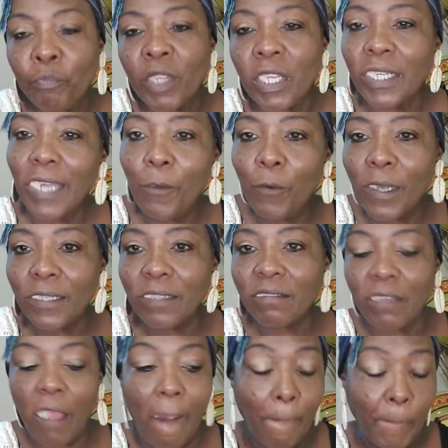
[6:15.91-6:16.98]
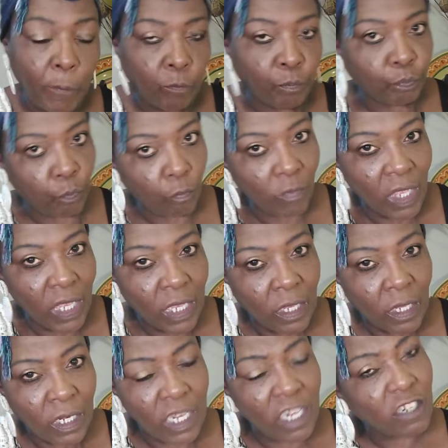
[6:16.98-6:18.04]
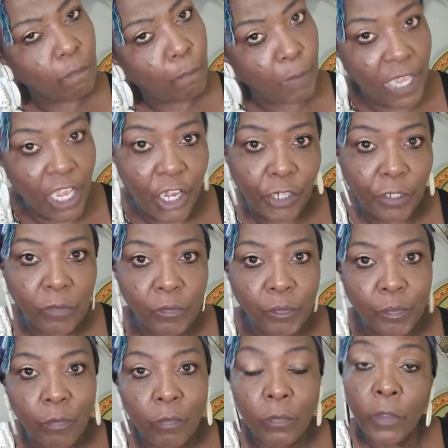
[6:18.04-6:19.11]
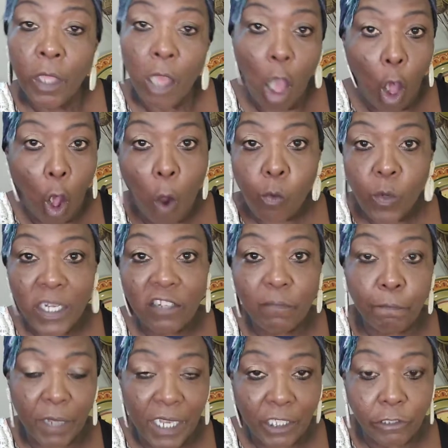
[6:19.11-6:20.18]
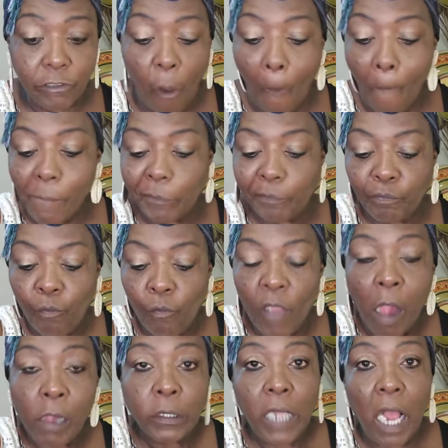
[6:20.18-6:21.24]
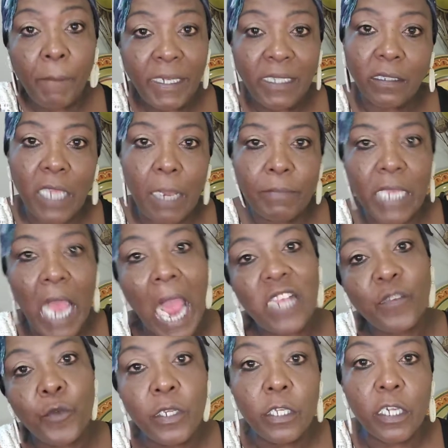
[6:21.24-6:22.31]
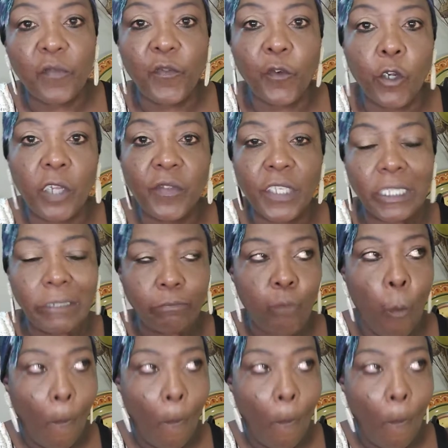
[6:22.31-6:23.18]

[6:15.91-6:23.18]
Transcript: And I want to say, is bigger always better? I mean, sometimes we look for the